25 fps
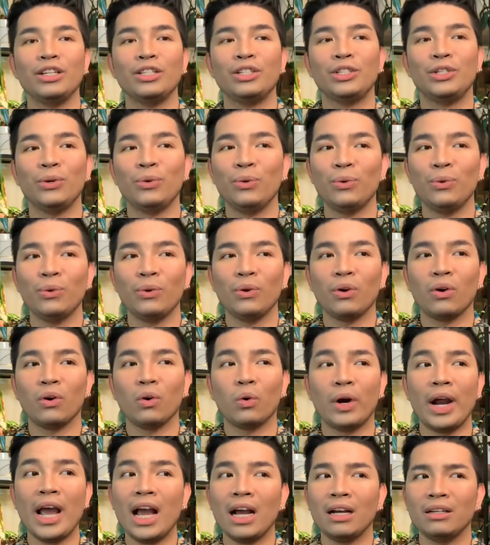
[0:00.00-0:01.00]
do
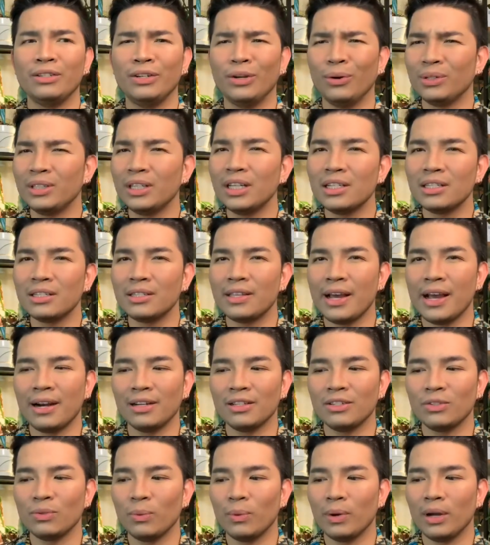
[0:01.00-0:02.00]
or notice that
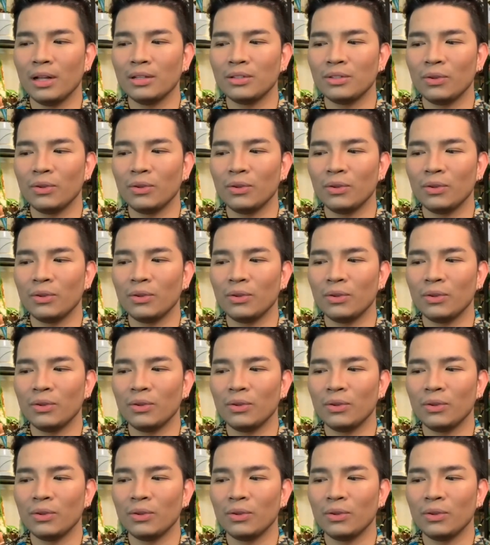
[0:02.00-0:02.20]
as well.